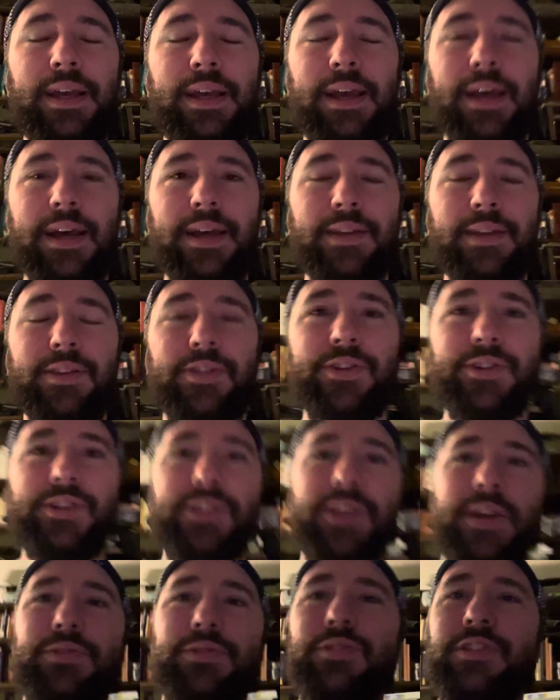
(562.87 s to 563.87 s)
And there's
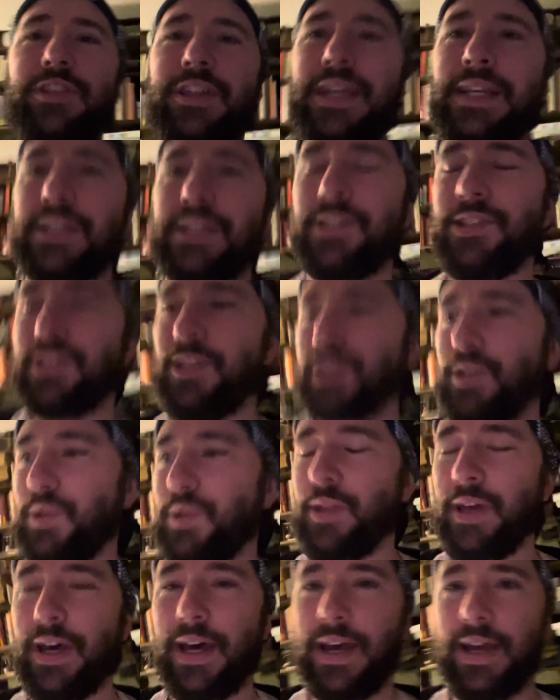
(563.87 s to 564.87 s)
other things
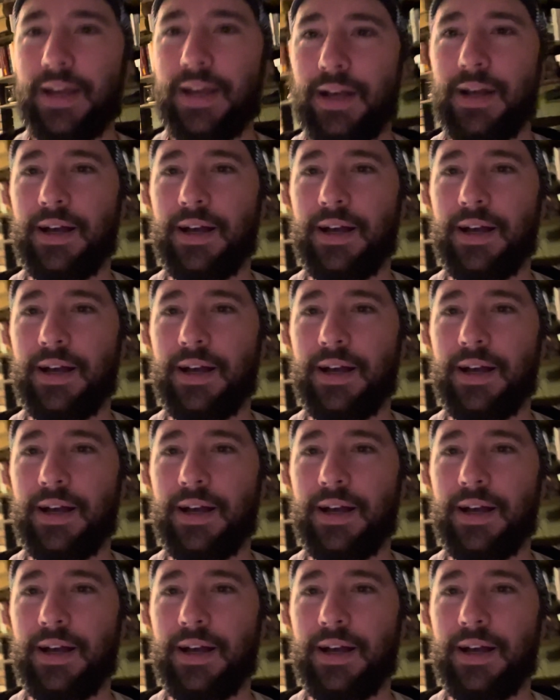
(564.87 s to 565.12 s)
too that